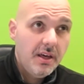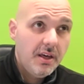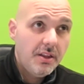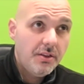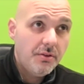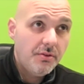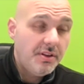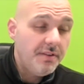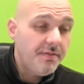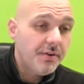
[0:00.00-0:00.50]

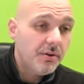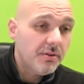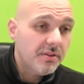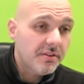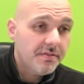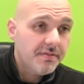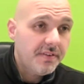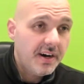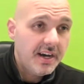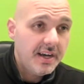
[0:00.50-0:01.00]
They're difficult to
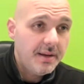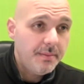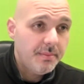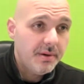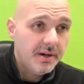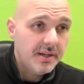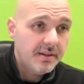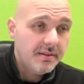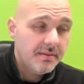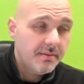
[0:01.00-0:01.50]
find,
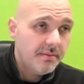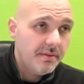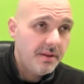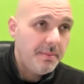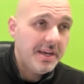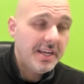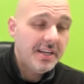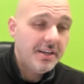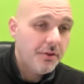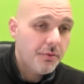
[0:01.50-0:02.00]
but they
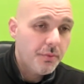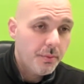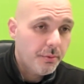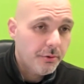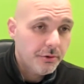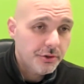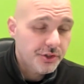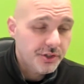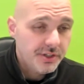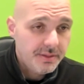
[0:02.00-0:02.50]
make a
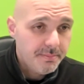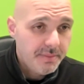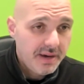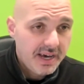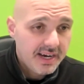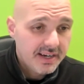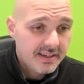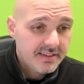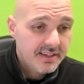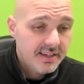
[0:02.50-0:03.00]
disproportionate
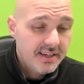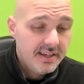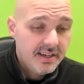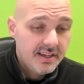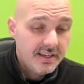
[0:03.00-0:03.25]
impact.